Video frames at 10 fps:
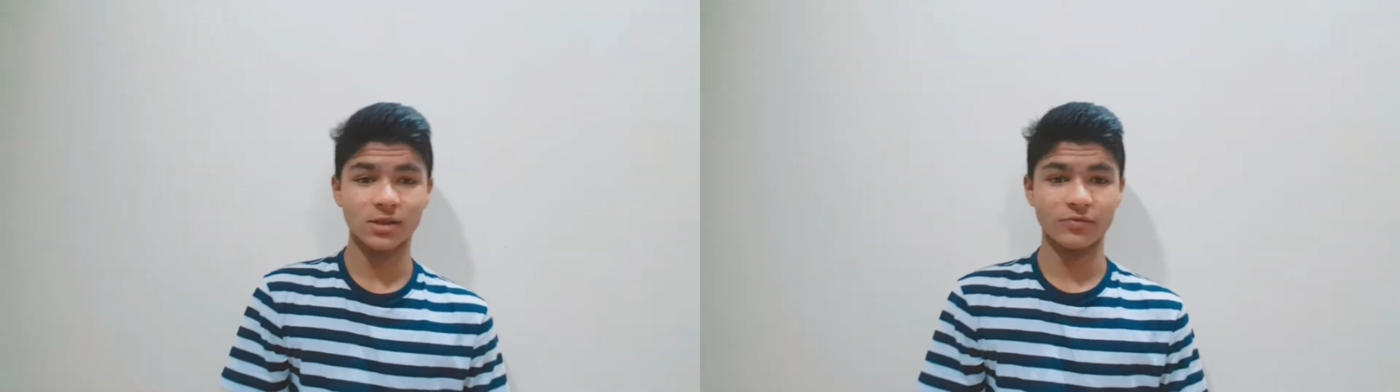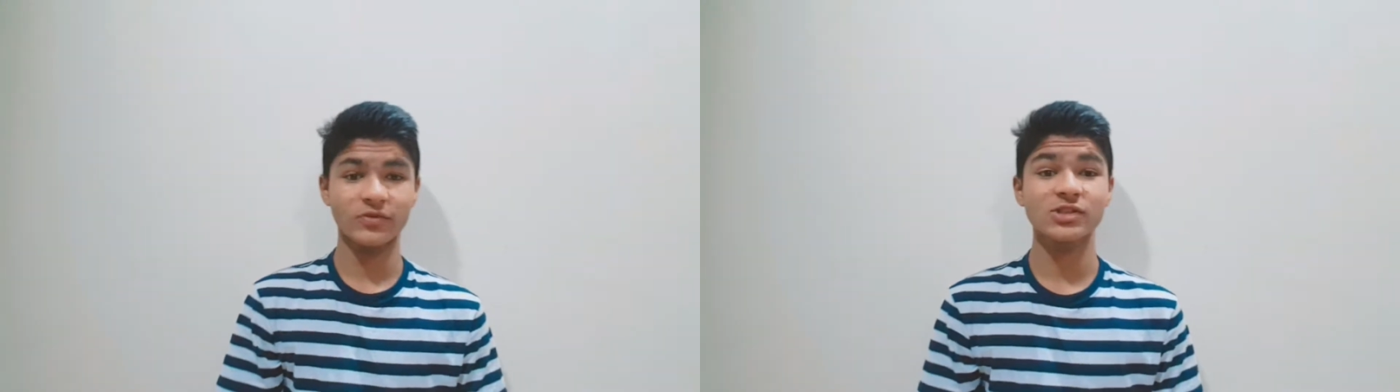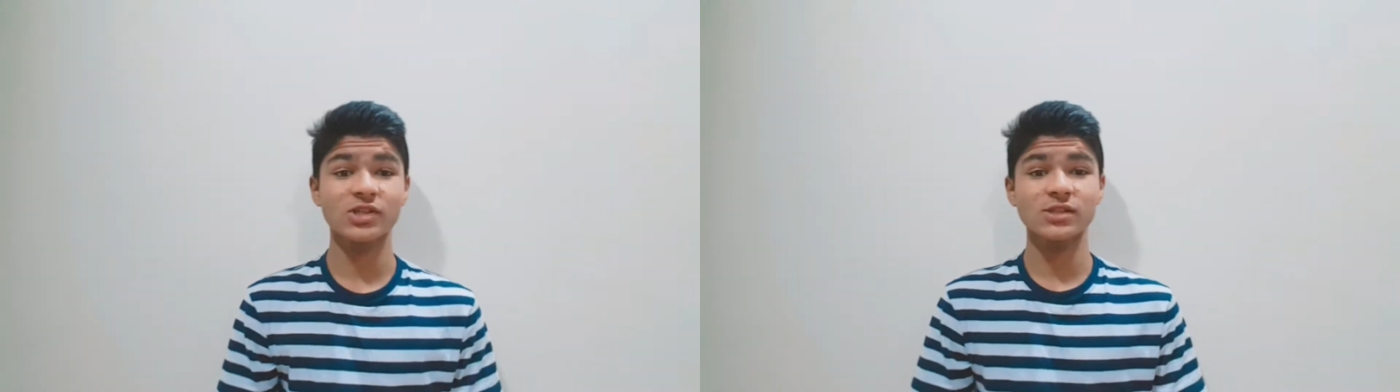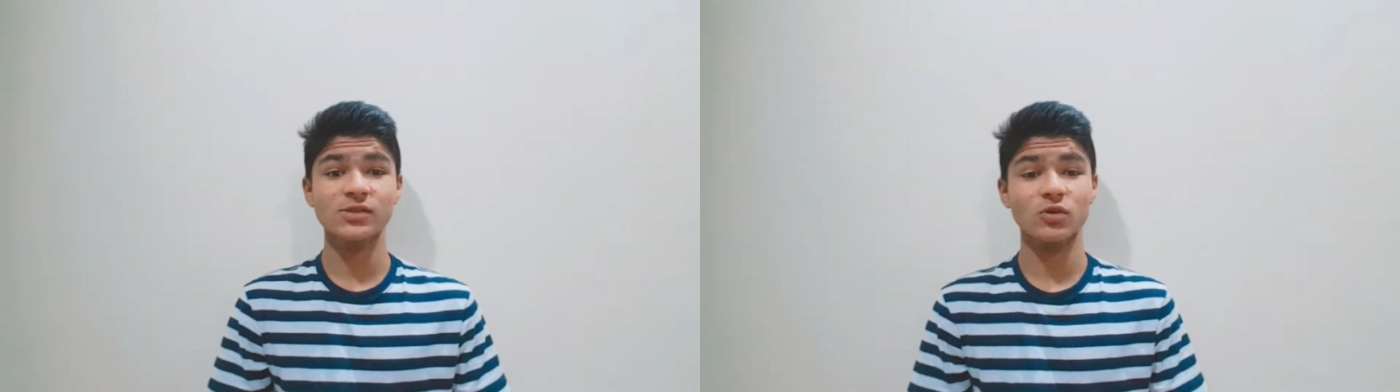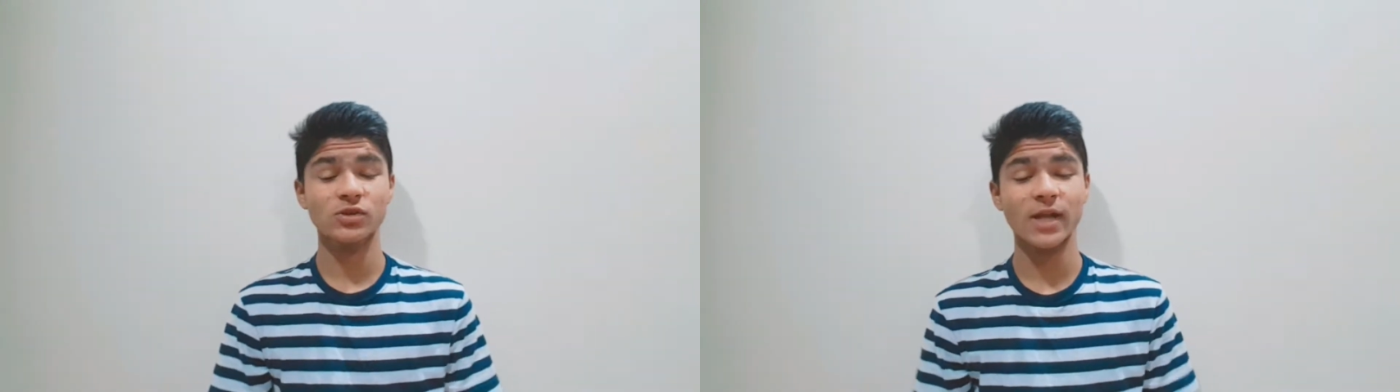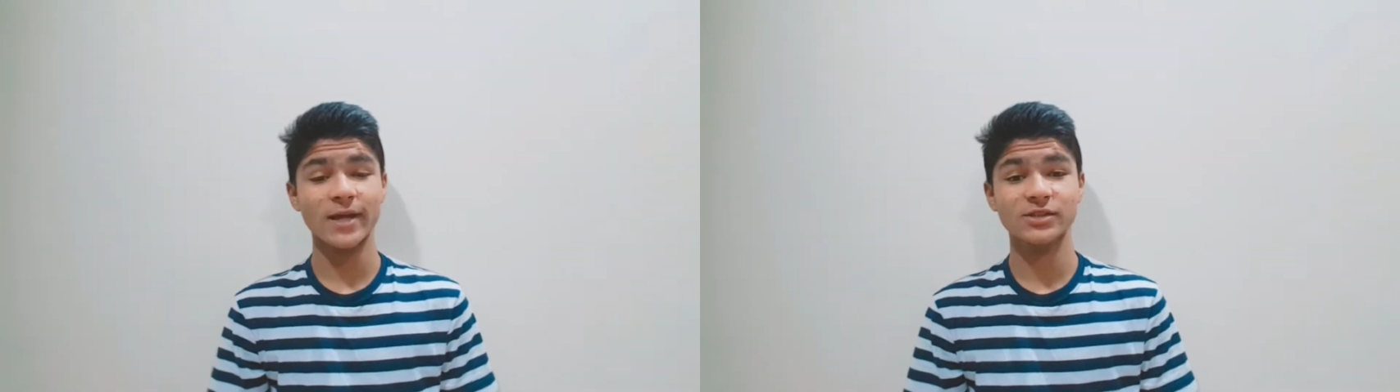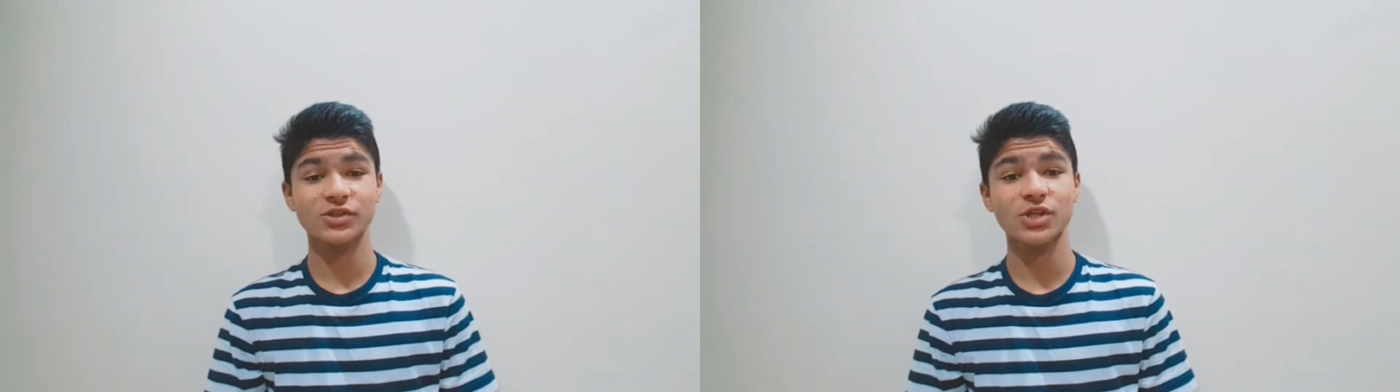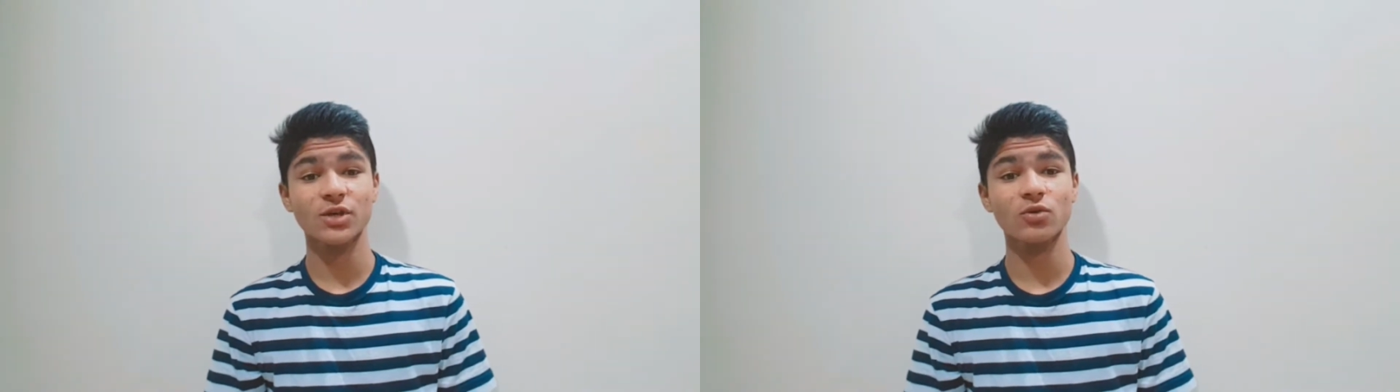which just looks like
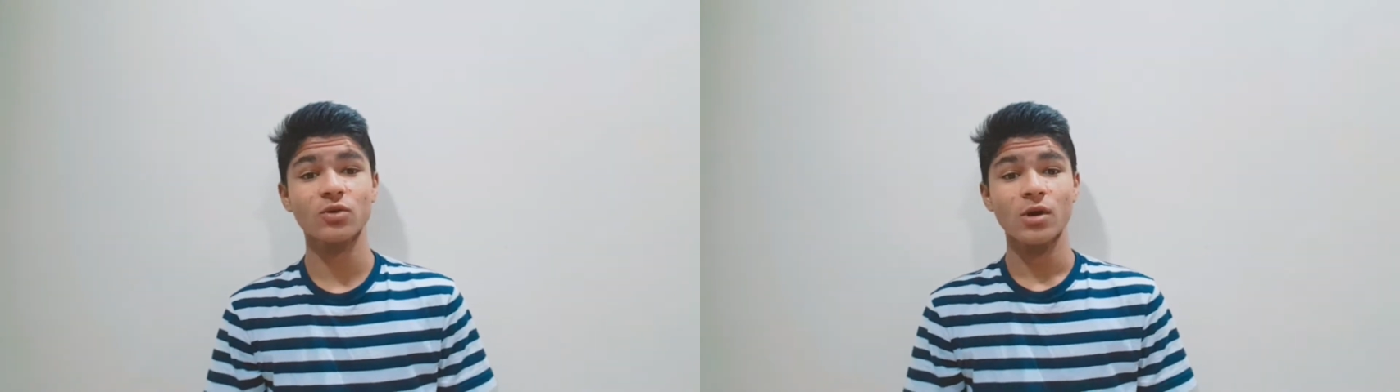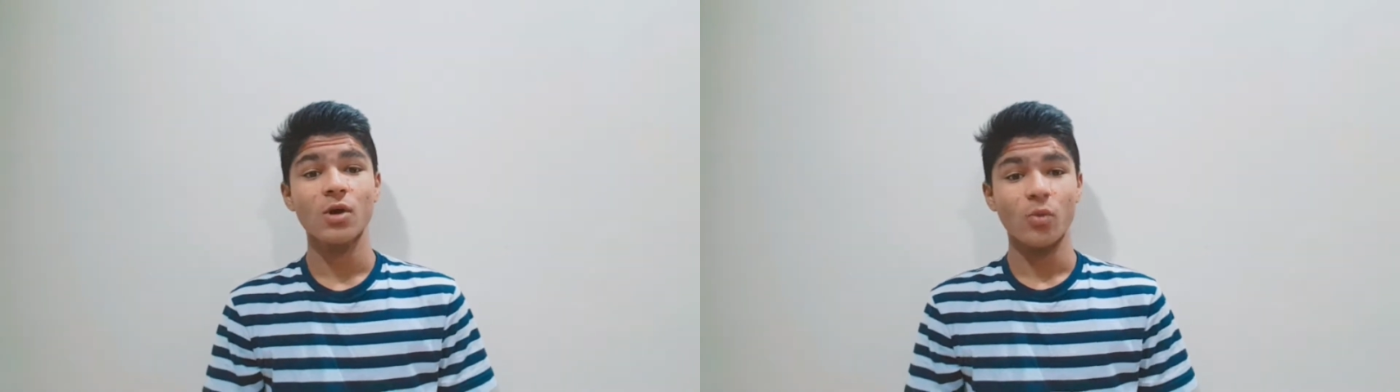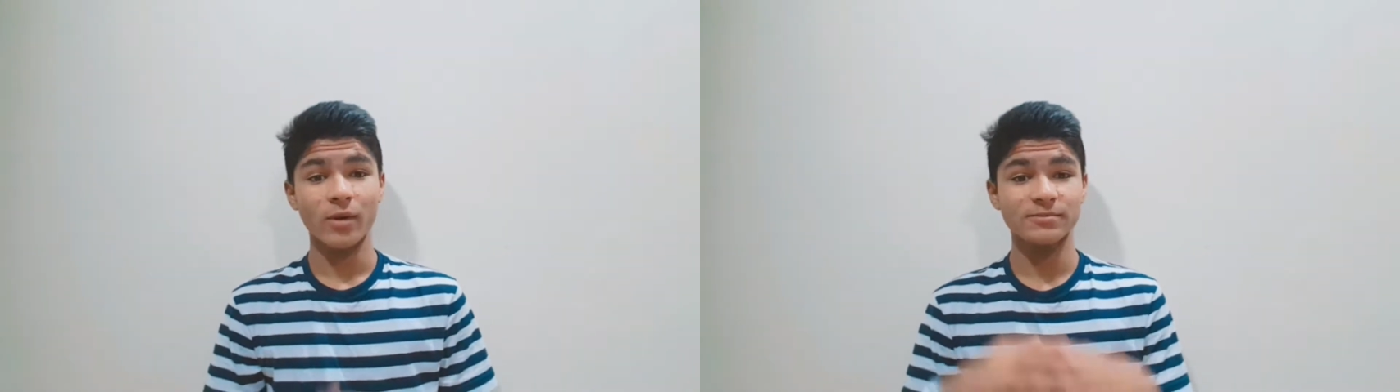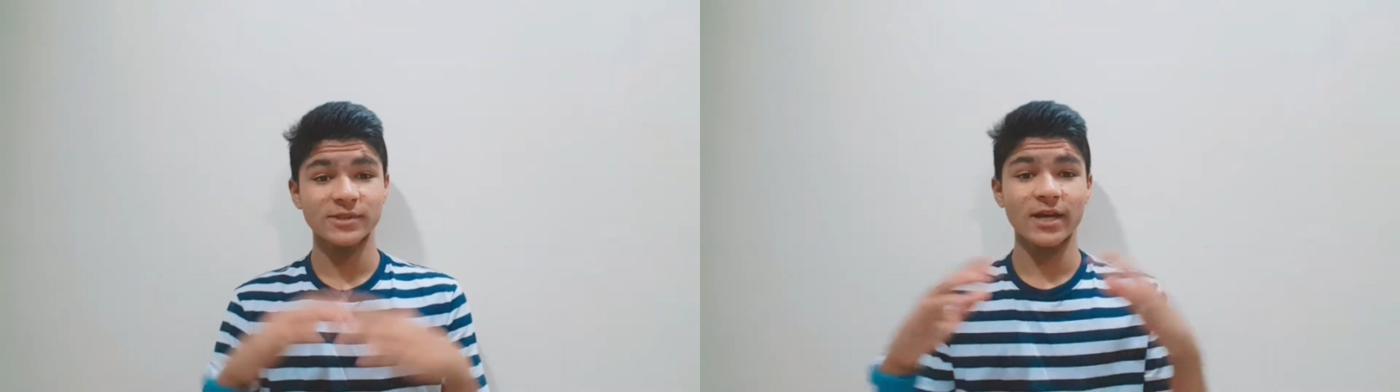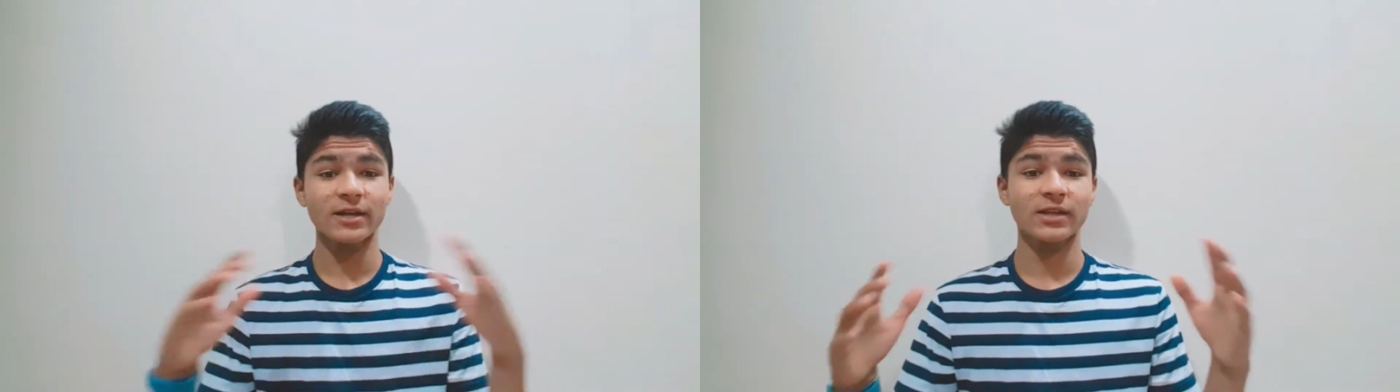Jio website